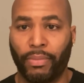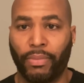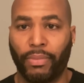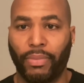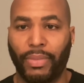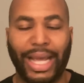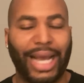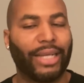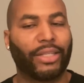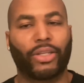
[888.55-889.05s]

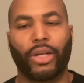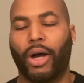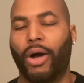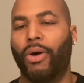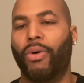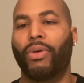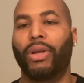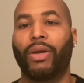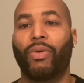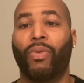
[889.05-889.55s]
That's the
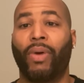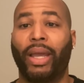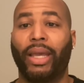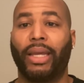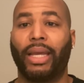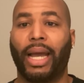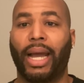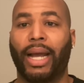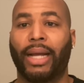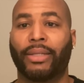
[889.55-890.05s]
only way,
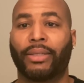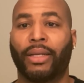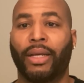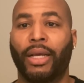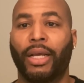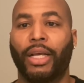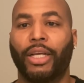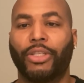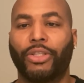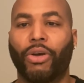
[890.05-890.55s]
guys.
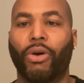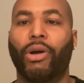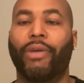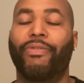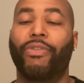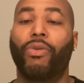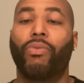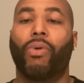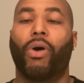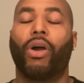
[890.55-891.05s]
So if
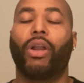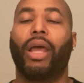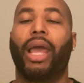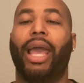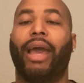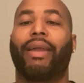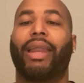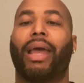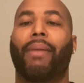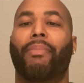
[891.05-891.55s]
you want to
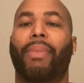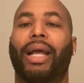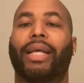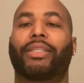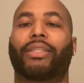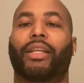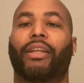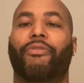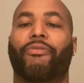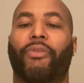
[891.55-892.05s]
have that
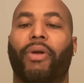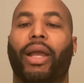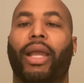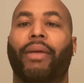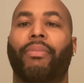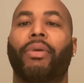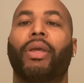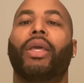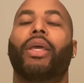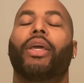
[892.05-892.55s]
masculine
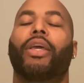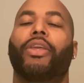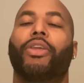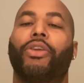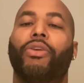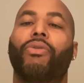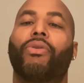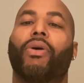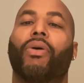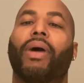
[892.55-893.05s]
frame,
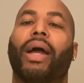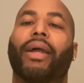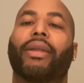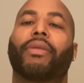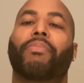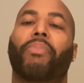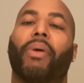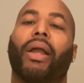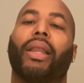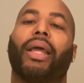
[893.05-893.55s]
you're gonna have to
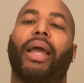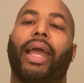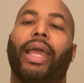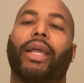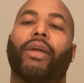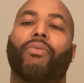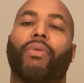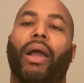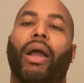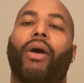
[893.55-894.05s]
probably hang
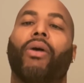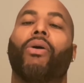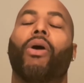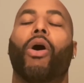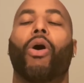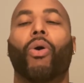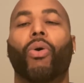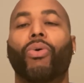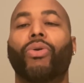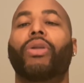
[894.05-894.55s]
around
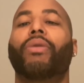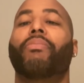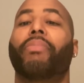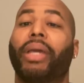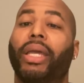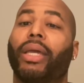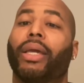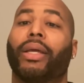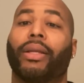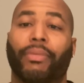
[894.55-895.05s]
older
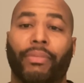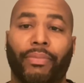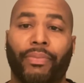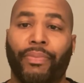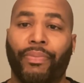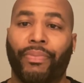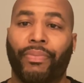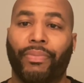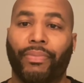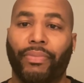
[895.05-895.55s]
men.
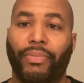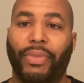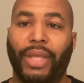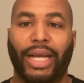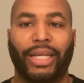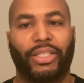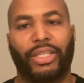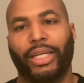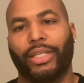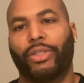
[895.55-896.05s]

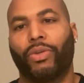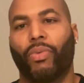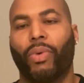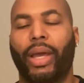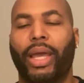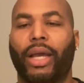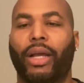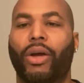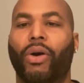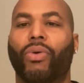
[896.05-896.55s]
That's just the
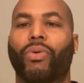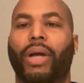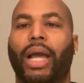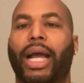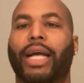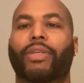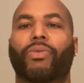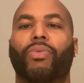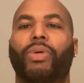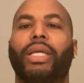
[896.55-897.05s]
way it goes,
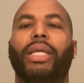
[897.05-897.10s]
guys.